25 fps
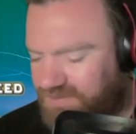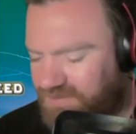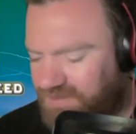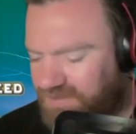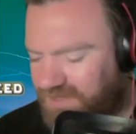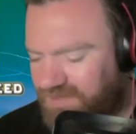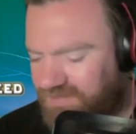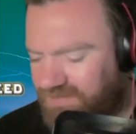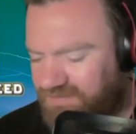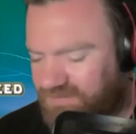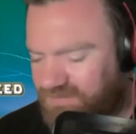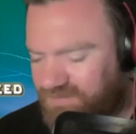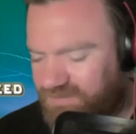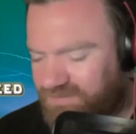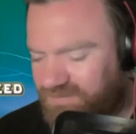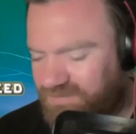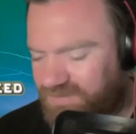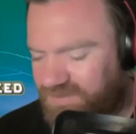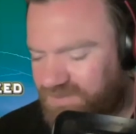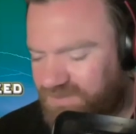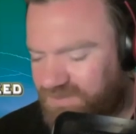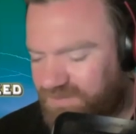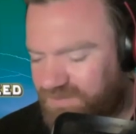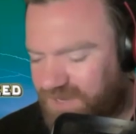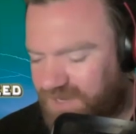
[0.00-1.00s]
They
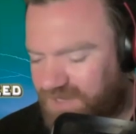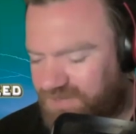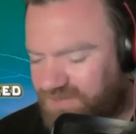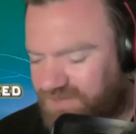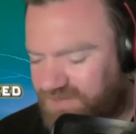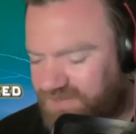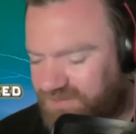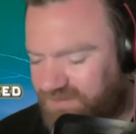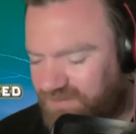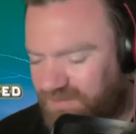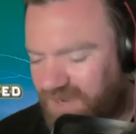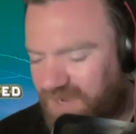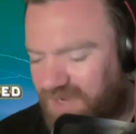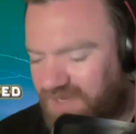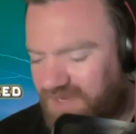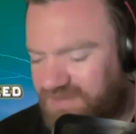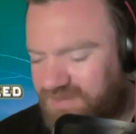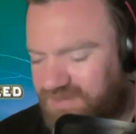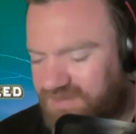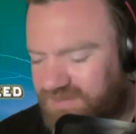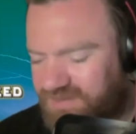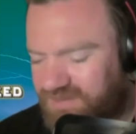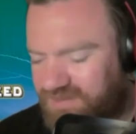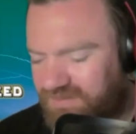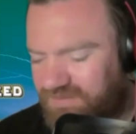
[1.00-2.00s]
smashed marks
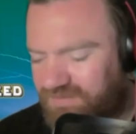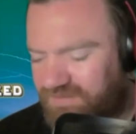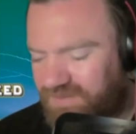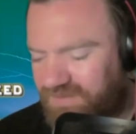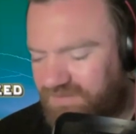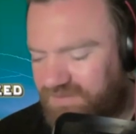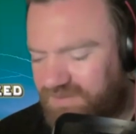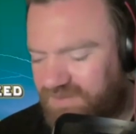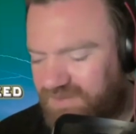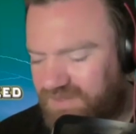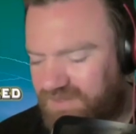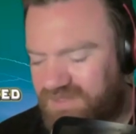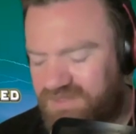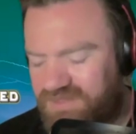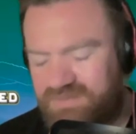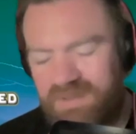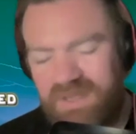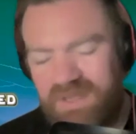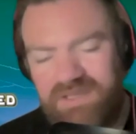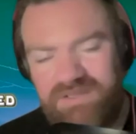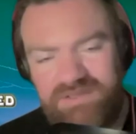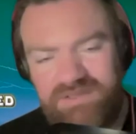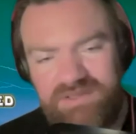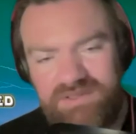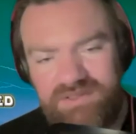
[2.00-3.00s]
inside 50. They
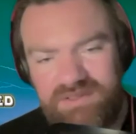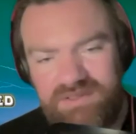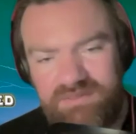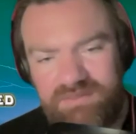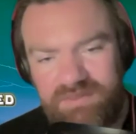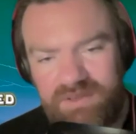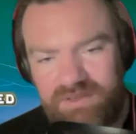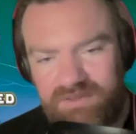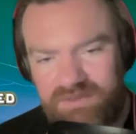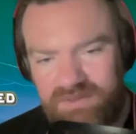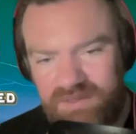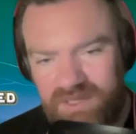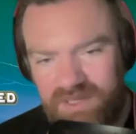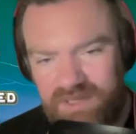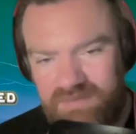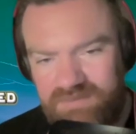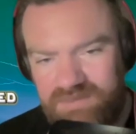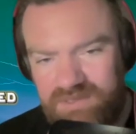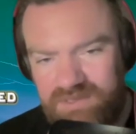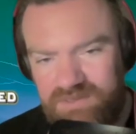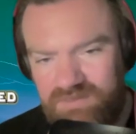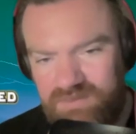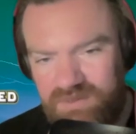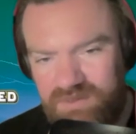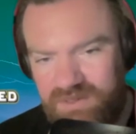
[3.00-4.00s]
smashed us in both games
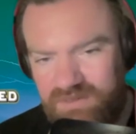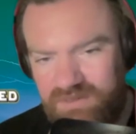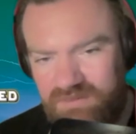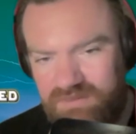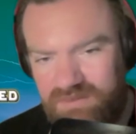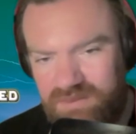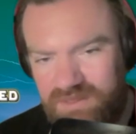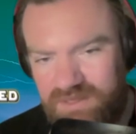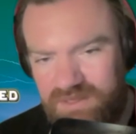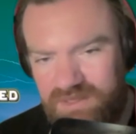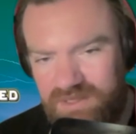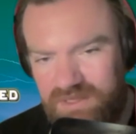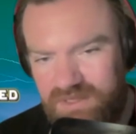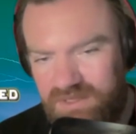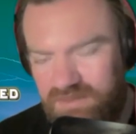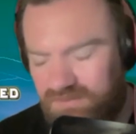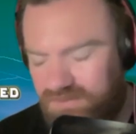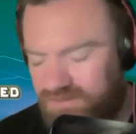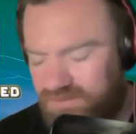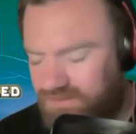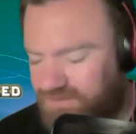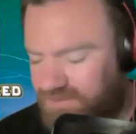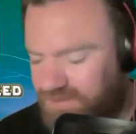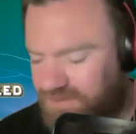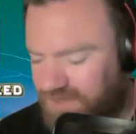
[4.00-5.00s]
as well,
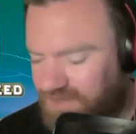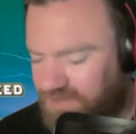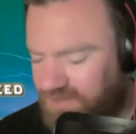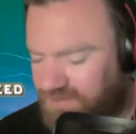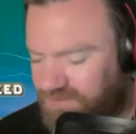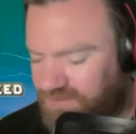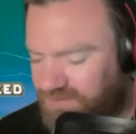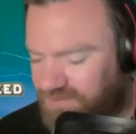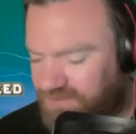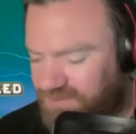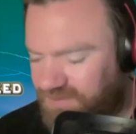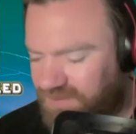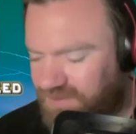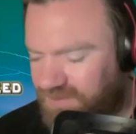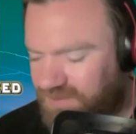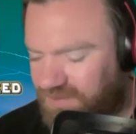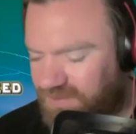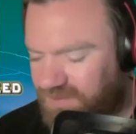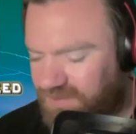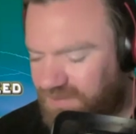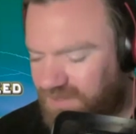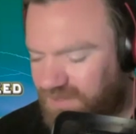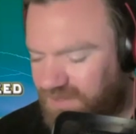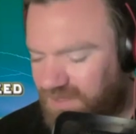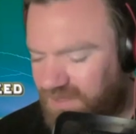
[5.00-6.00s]
which was interesting
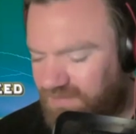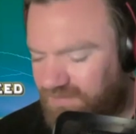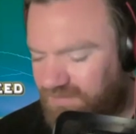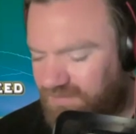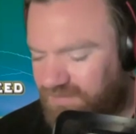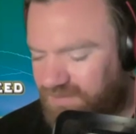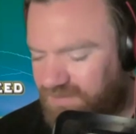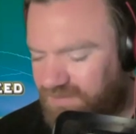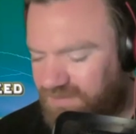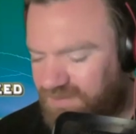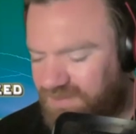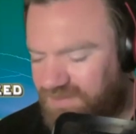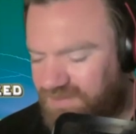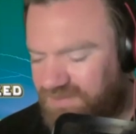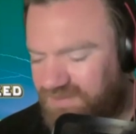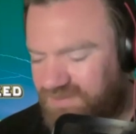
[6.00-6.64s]
because that's